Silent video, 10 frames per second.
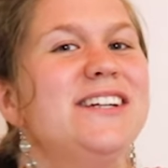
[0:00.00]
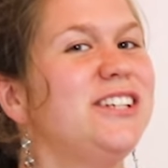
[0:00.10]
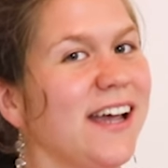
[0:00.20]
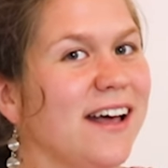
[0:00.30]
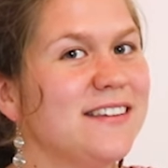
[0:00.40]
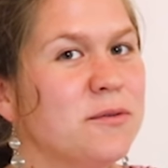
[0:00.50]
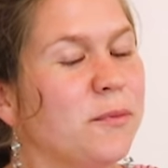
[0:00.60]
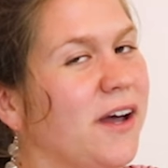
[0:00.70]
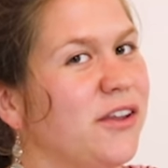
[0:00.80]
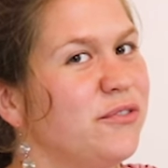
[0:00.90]
Check out some of
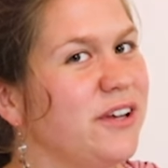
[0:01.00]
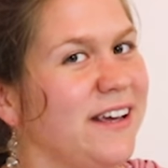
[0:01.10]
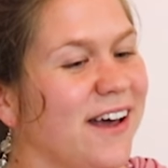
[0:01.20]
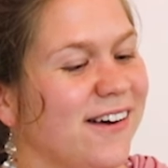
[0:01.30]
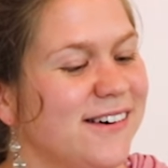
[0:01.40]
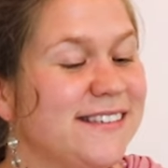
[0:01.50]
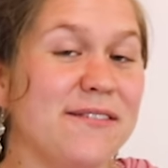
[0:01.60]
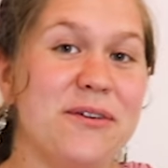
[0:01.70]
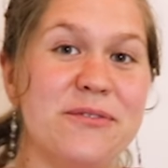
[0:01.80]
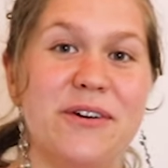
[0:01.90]
my other videos.
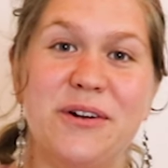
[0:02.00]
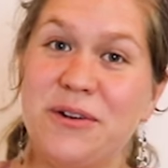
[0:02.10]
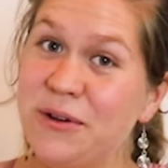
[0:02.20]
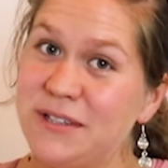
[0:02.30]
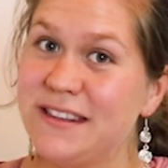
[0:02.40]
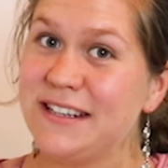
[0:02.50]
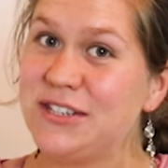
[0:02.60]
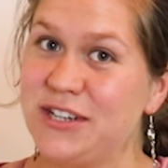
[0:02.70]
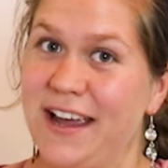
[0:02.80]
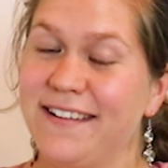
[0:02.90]
If you're new to
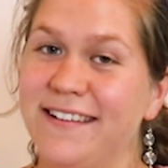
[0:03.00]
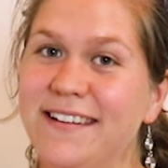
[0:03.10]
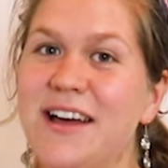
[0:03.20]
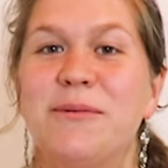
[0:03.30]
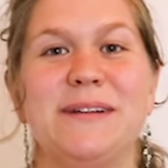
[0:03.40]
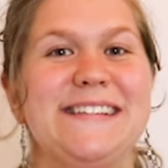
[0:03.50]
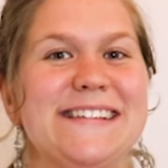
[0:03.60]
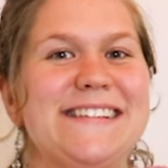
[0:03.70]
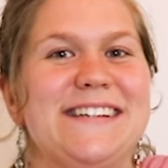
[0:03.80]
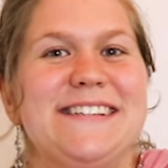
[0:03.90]
this channel, please
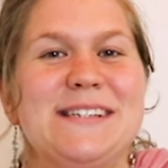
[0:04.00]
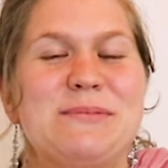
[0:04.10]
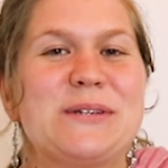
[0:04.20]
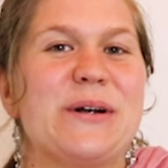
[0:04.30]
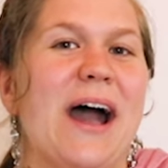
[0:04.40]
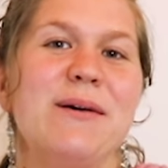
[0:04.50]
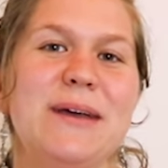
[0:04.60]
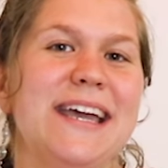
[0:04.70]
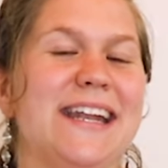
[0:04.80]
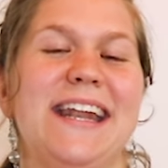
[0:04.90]
consider
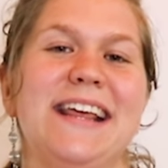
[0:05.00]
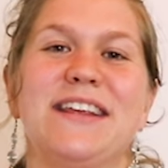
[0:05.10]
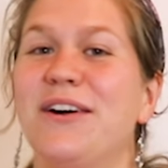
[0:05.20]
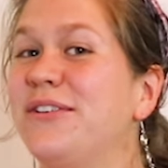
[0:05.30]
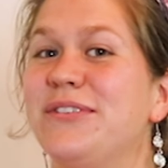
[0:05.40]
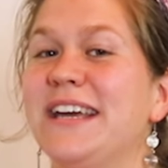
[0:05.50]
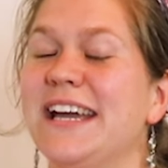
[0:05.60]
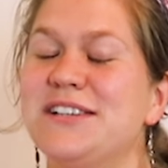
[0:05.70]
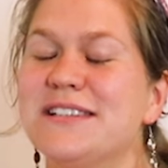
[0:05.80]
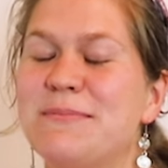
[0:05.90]
subscribing and hitting the
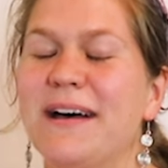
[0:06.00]
notifications